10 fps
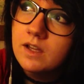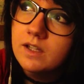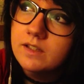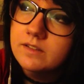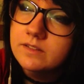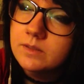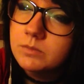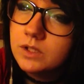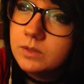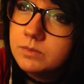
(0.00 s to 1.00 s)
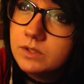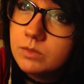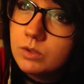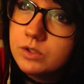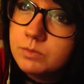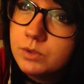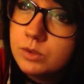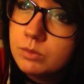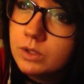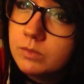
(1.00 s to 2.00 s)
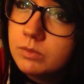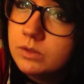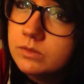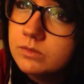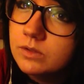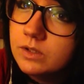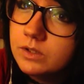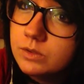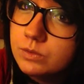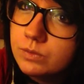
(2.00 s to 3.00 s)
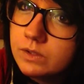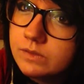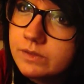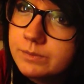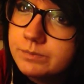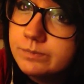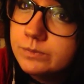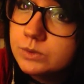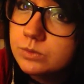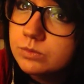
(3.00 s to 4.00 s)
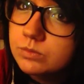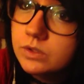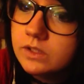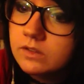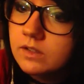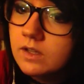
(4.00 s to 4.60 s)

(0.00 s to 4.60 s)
and sometimes I watch PewDiePie, but not a huge fan of him. So, yeah.